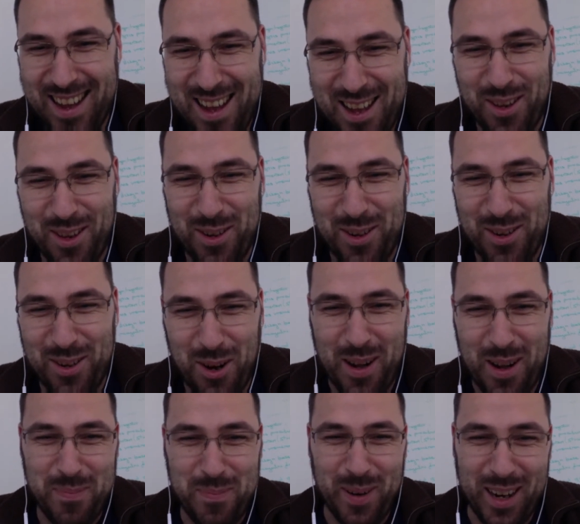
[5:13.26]

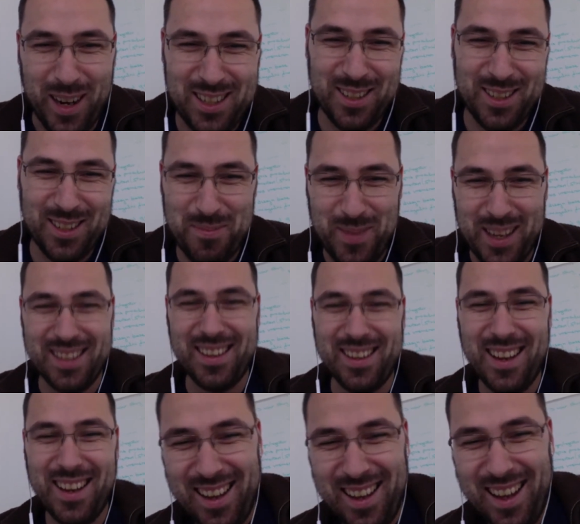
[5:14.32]
Normal operations mean
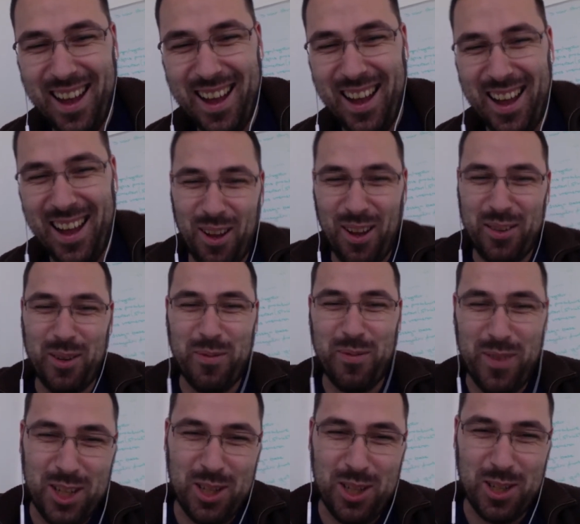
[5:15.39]
a lot of
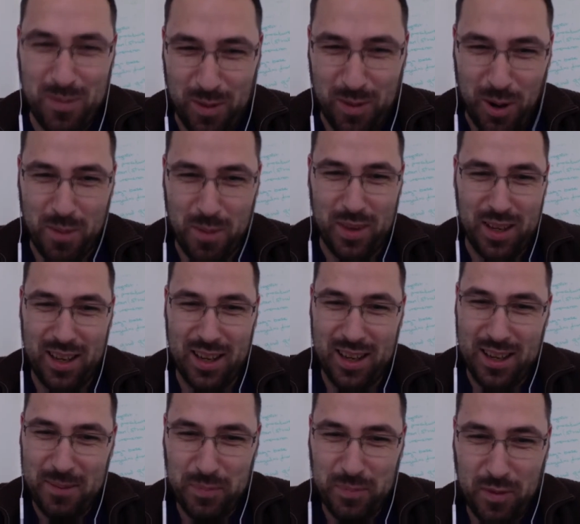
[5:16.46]
features from
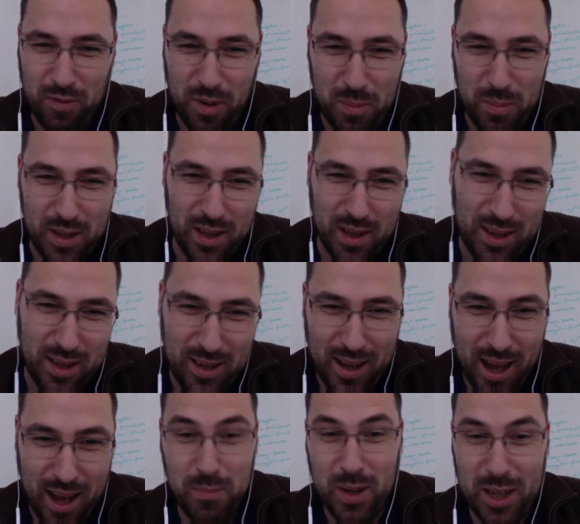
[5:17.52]
the
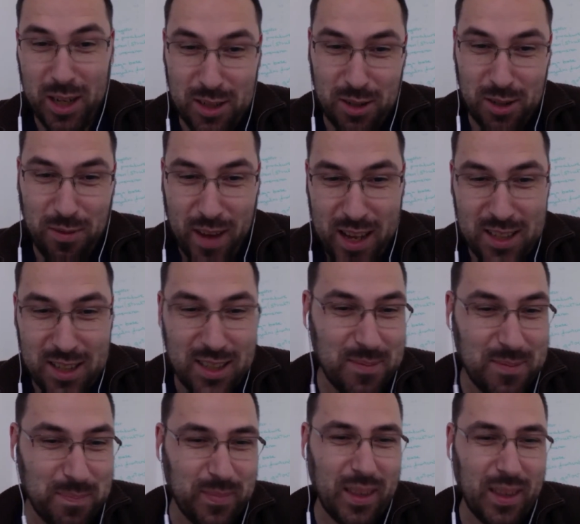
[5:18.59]
admin interface.
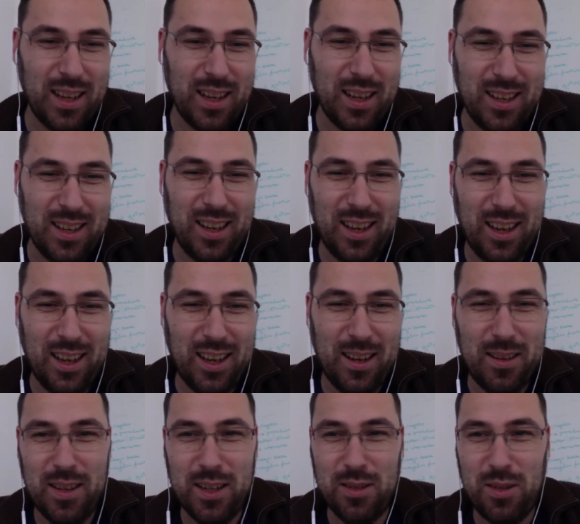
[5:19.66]

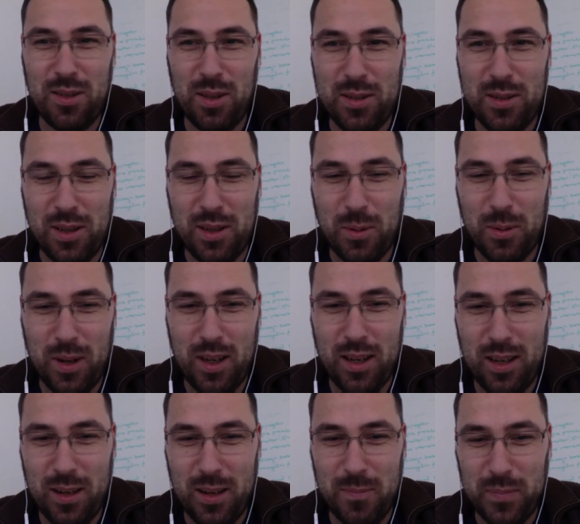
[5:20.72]
There's
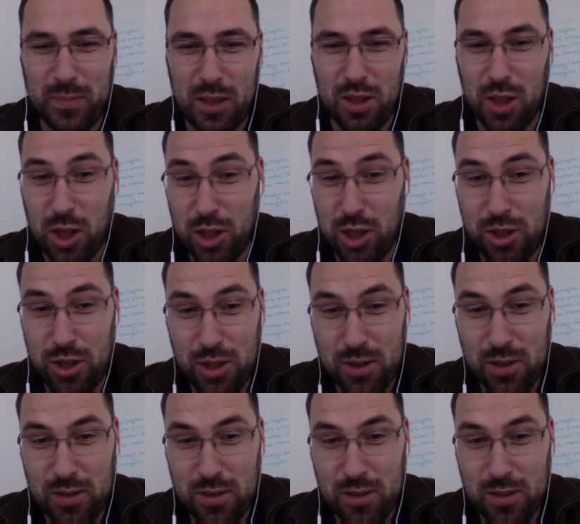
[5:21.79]
also search.